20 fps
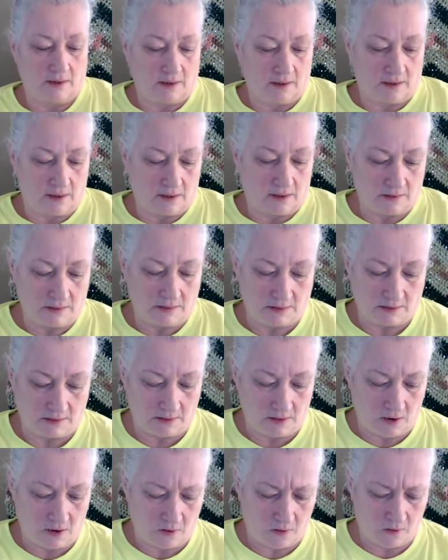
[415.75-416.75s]

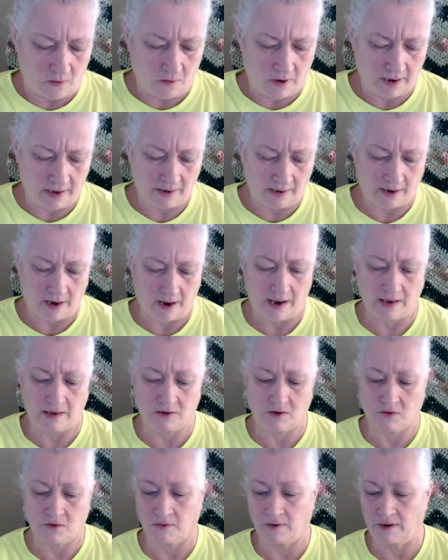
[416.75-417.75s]
So I
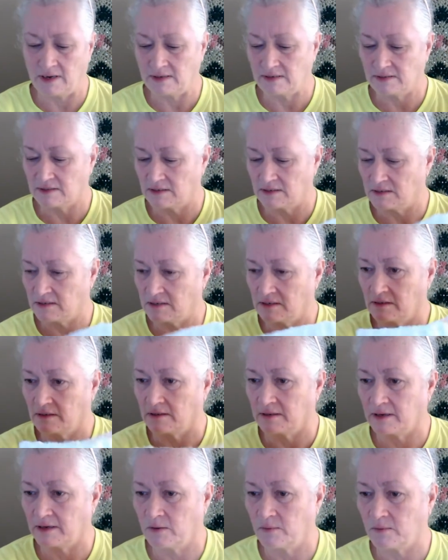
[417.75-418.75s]
increased until
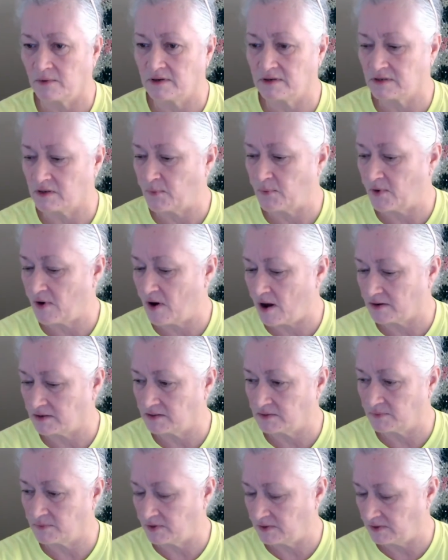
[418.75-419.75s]
it was
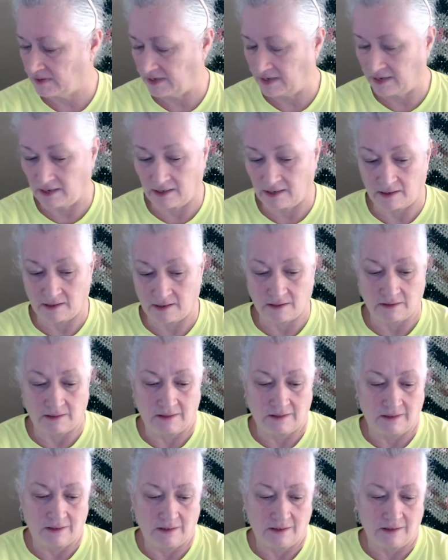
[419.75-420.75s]
approximately,
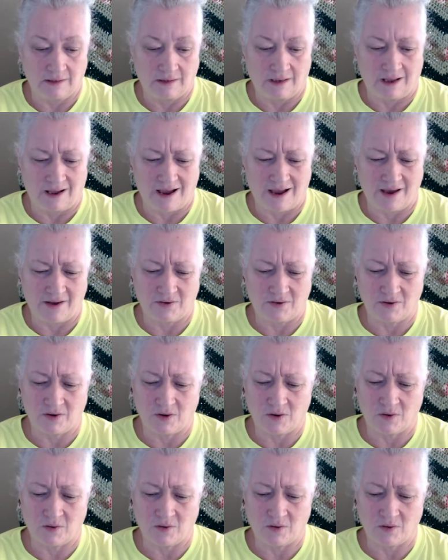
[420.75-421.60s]
I don't know,